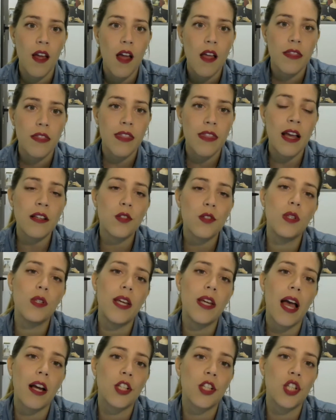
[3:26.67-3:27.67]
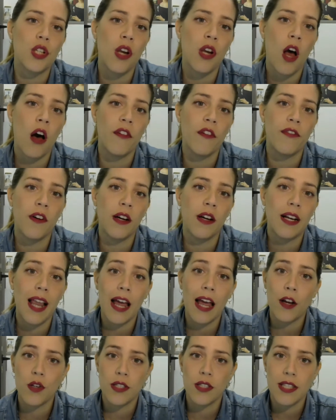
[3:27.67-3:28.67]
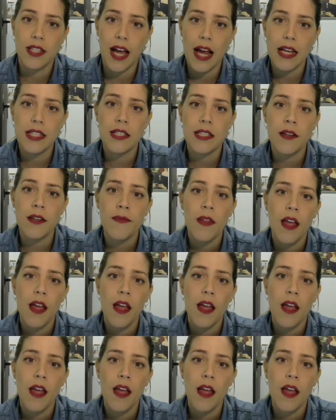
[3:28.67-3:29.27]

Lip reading: Thanks to the action of glycosides